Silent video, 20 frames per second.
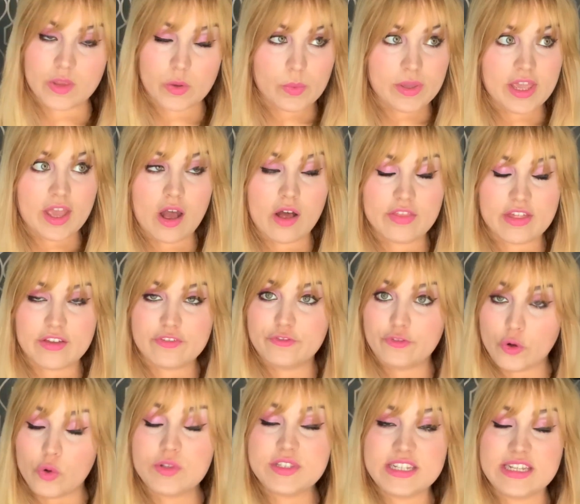We are that
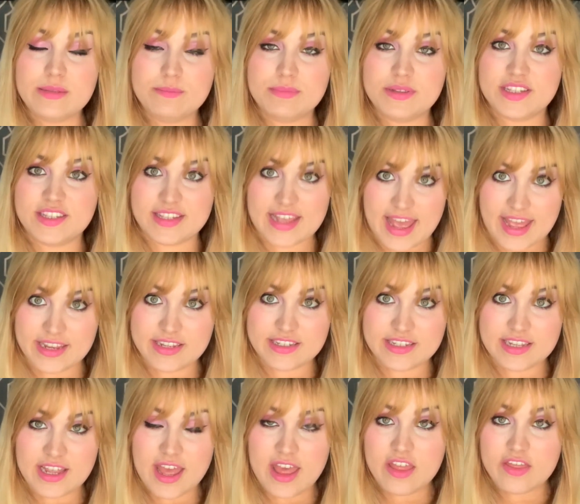
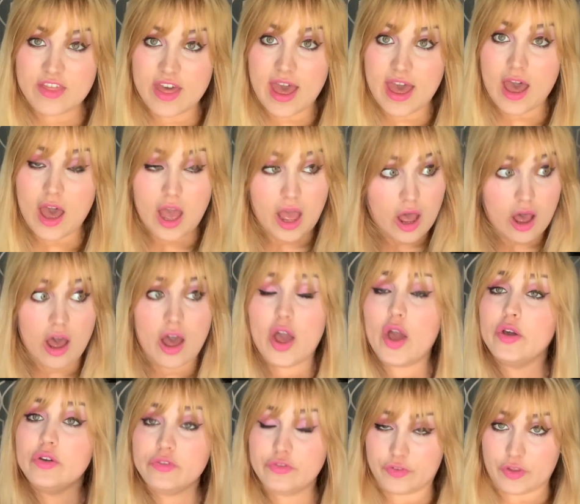14% that are
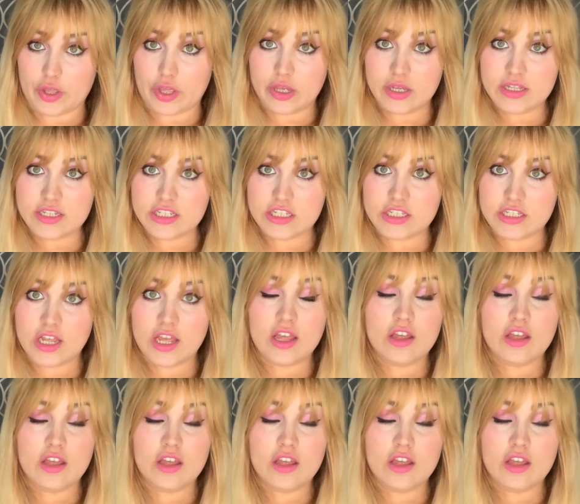overt,